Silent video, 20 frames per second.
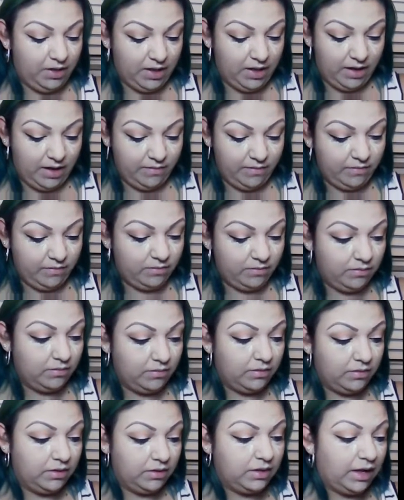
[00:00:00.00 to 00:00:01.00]
I mean, that
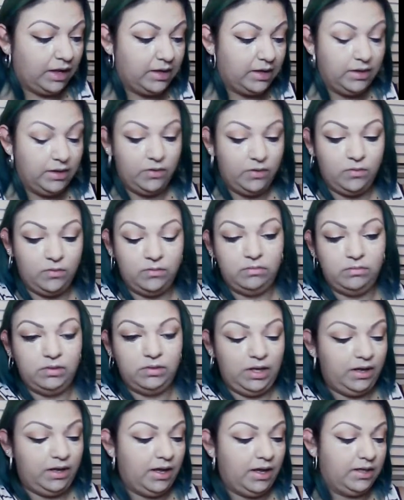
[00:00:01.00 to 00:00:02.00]

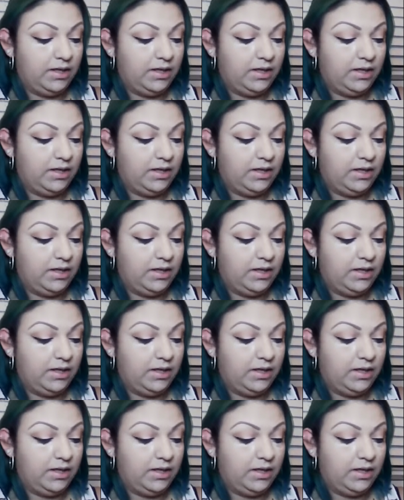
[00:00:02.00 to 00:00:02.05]
little